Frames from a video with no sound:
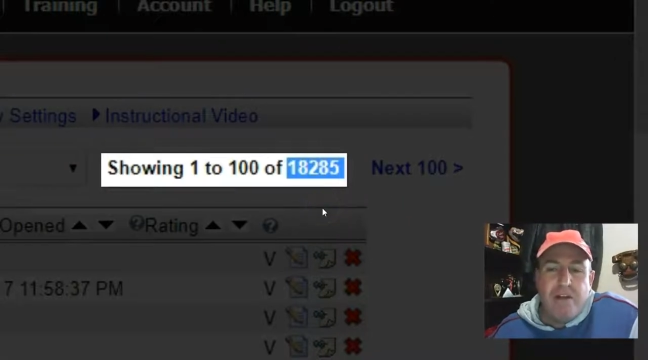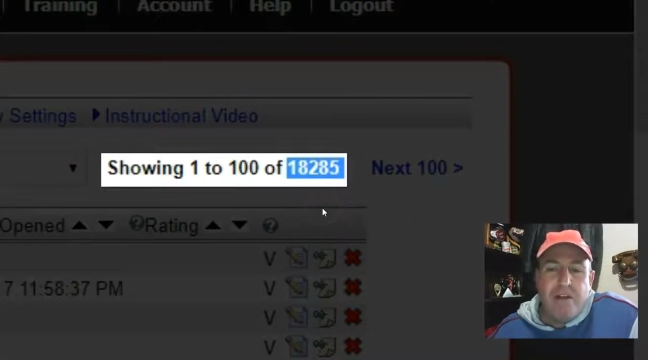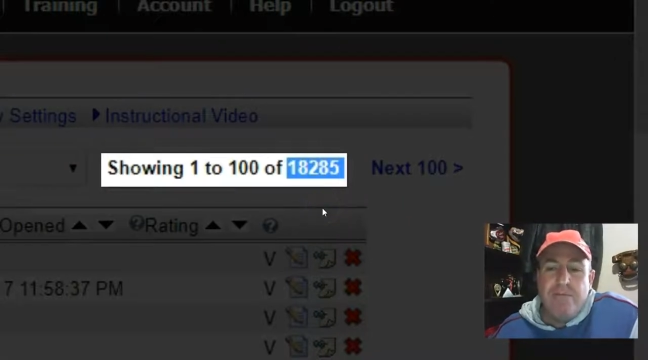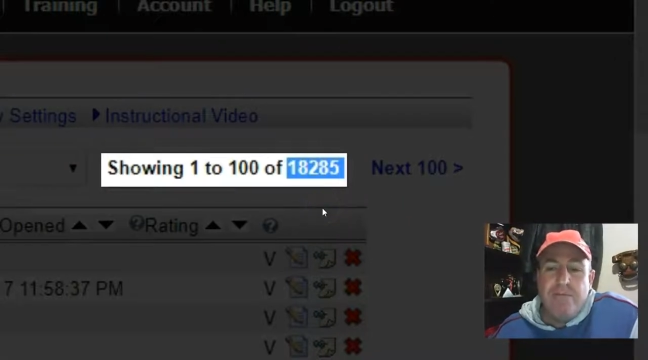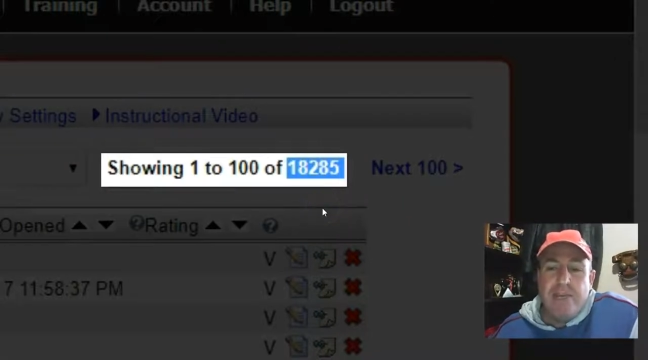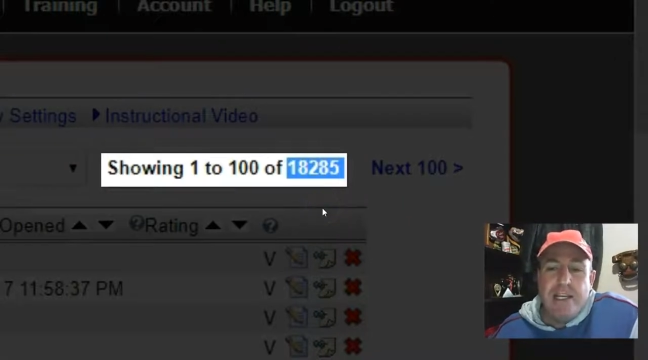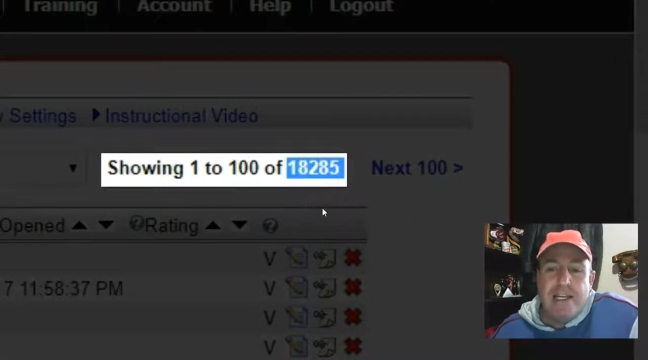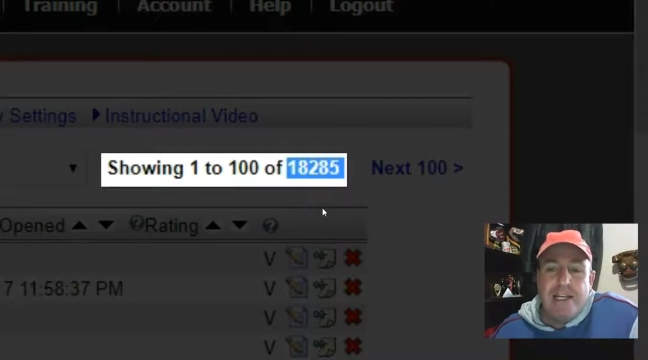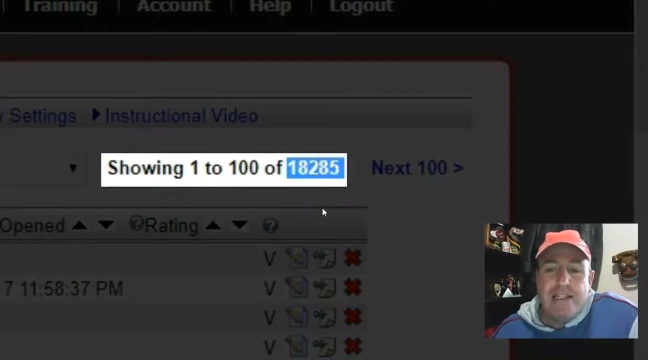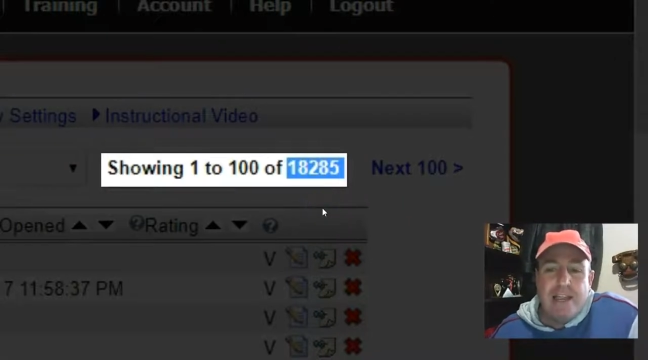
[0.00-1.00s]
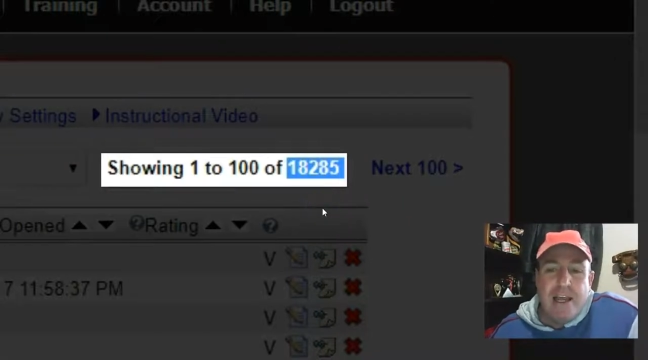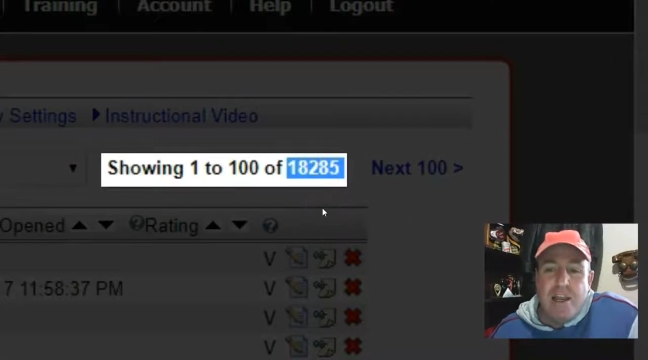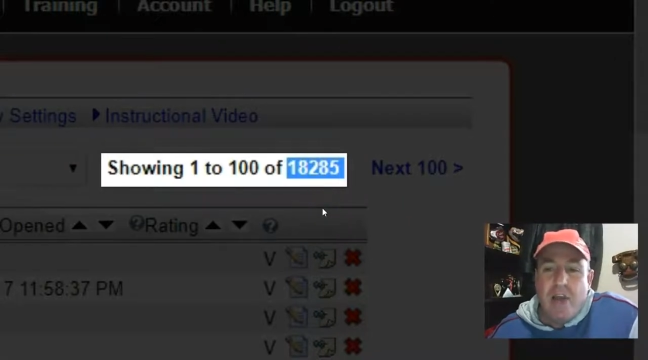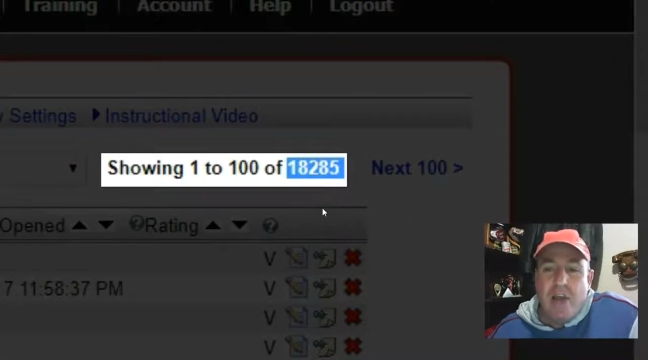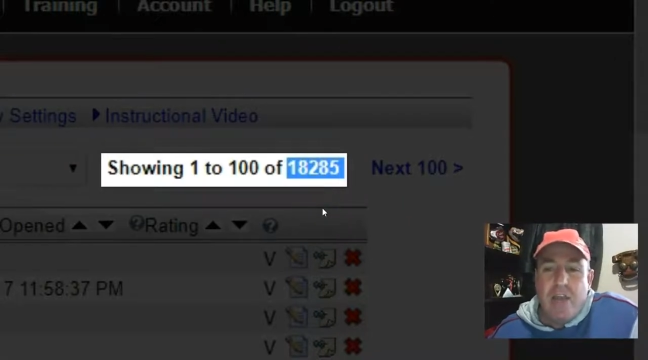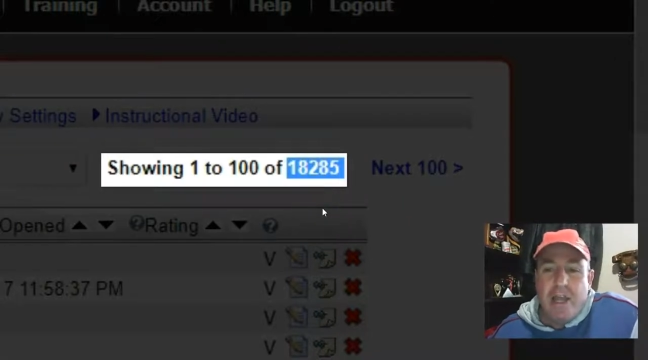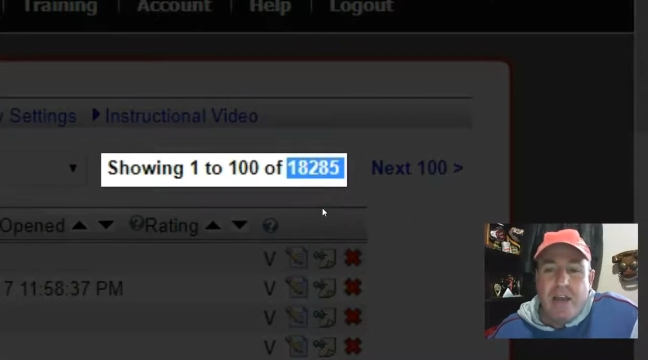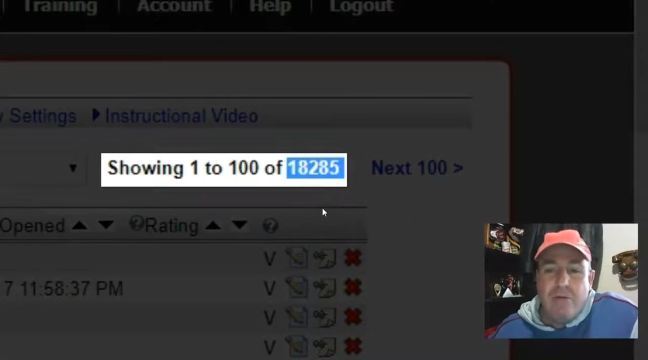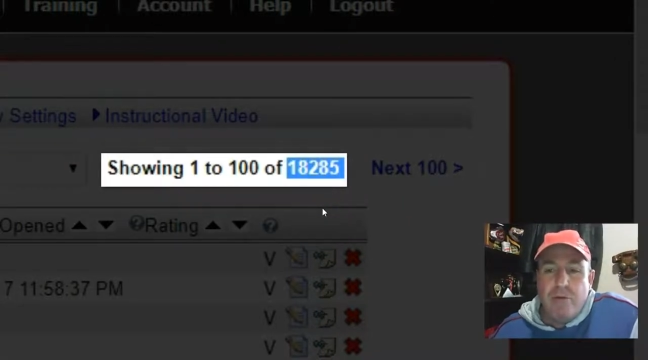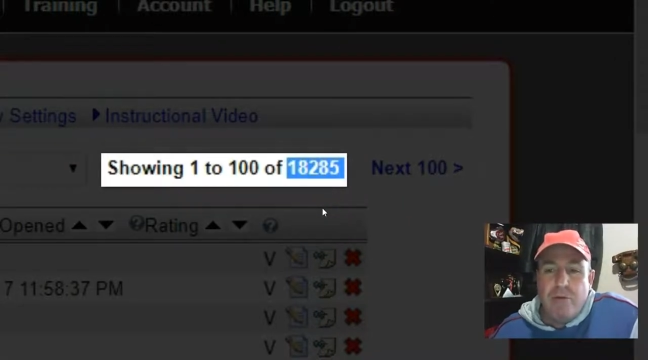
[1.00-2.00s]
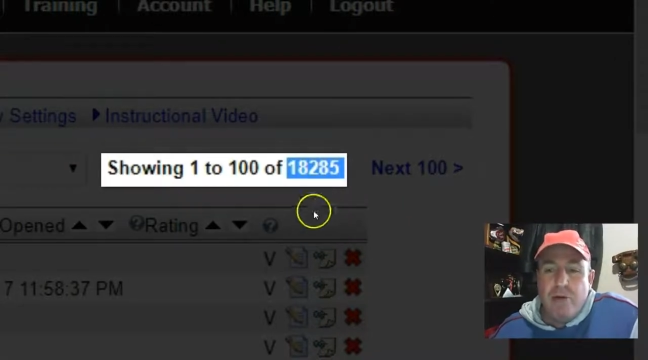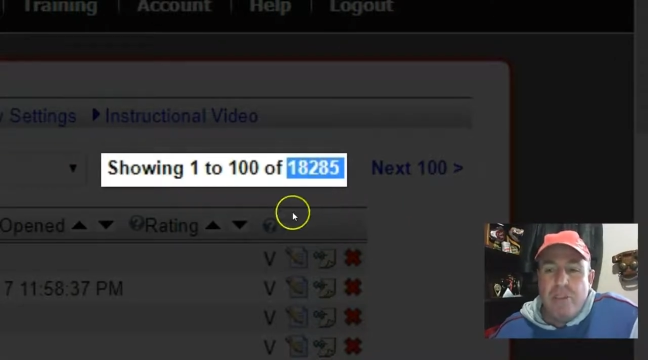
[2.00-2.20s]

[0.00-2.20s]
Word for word: free leads, no money out of pocket.